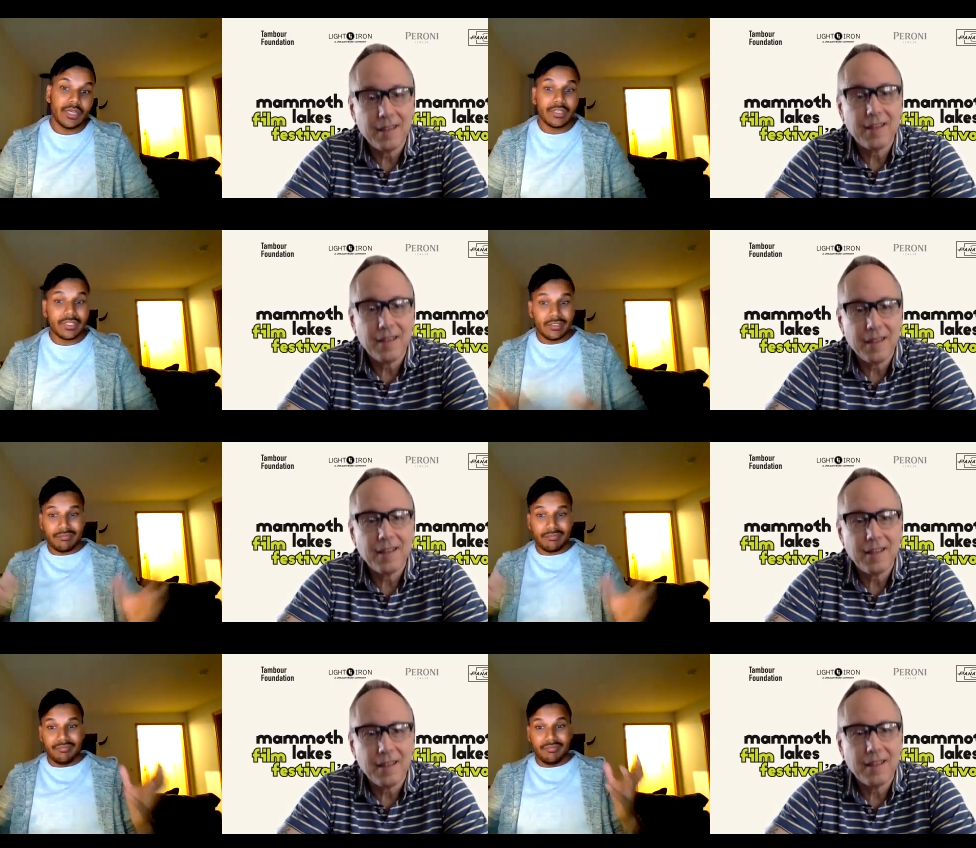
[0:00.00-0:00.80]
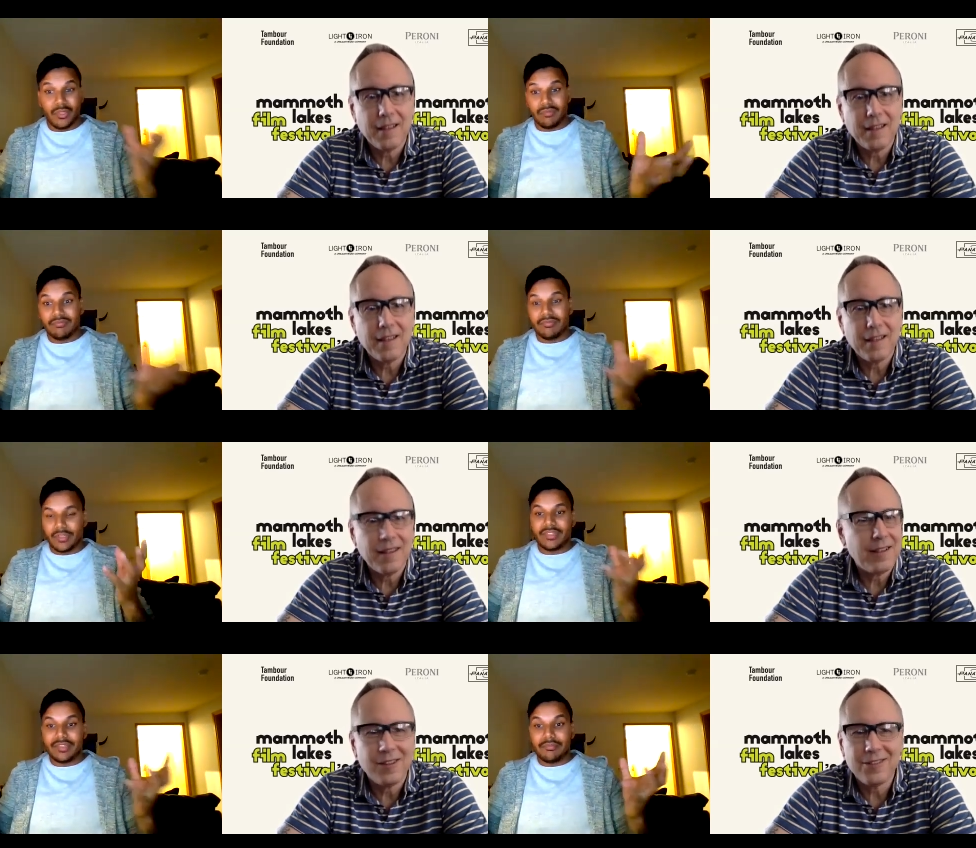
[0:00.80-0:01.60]
Speaker 1: Now, there's not, you know,
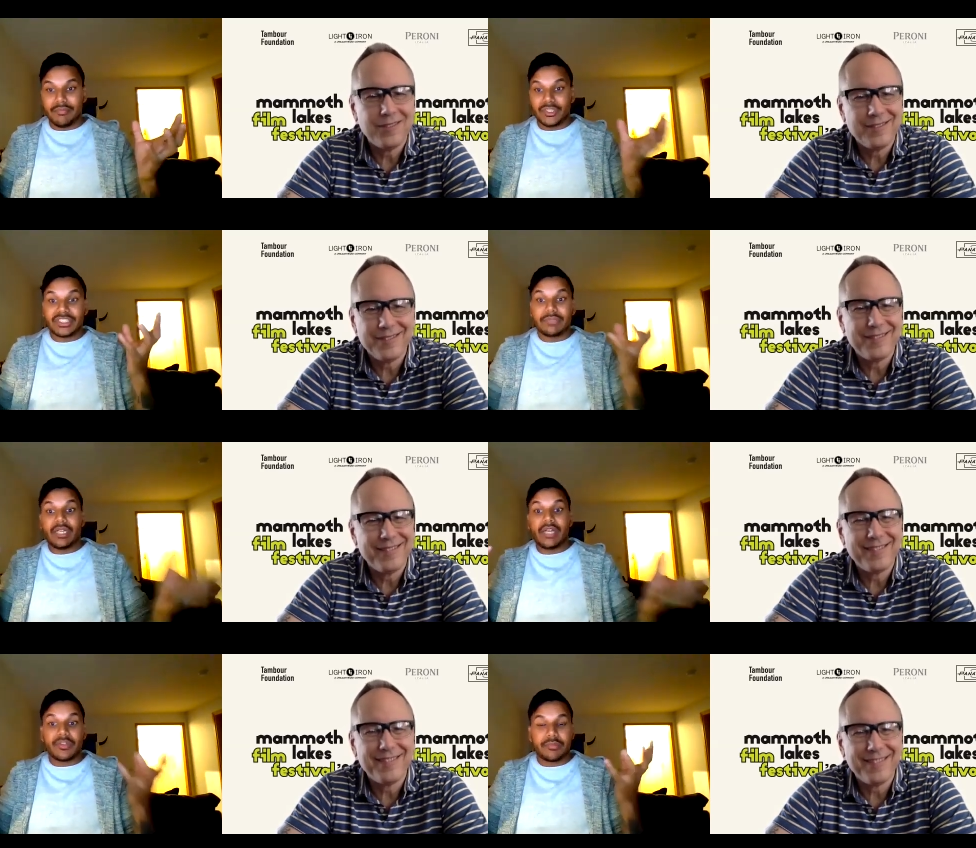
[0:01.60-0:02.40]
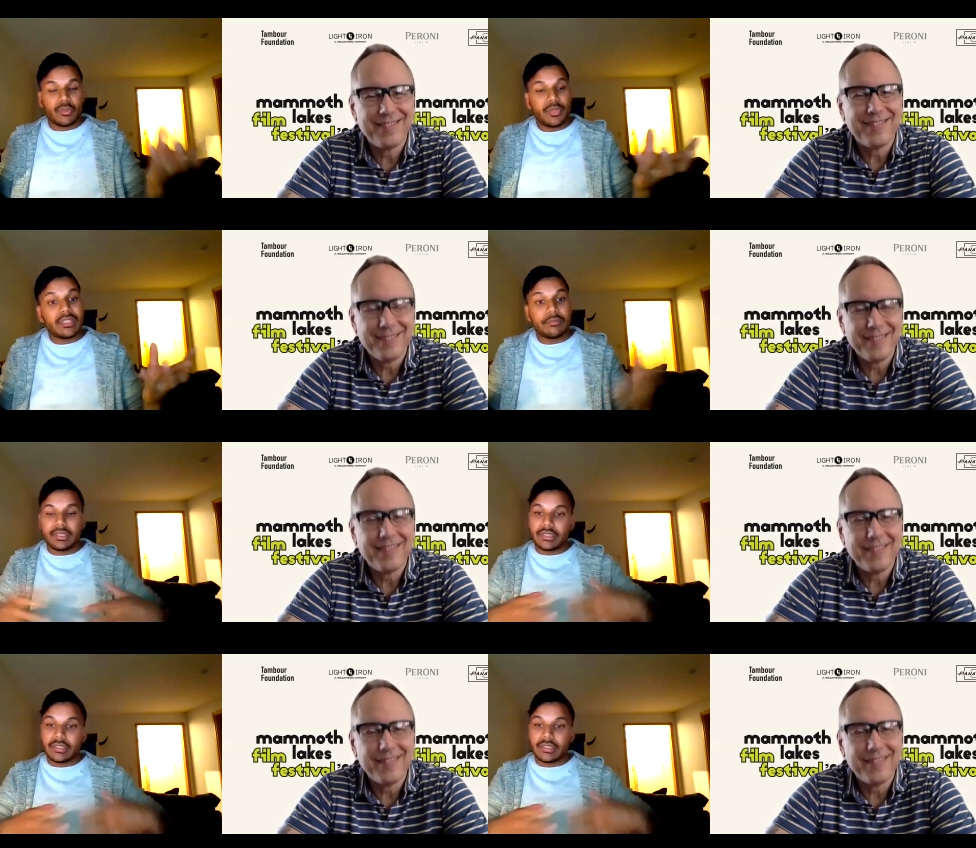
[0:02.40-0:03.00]
not that much similarity between them, but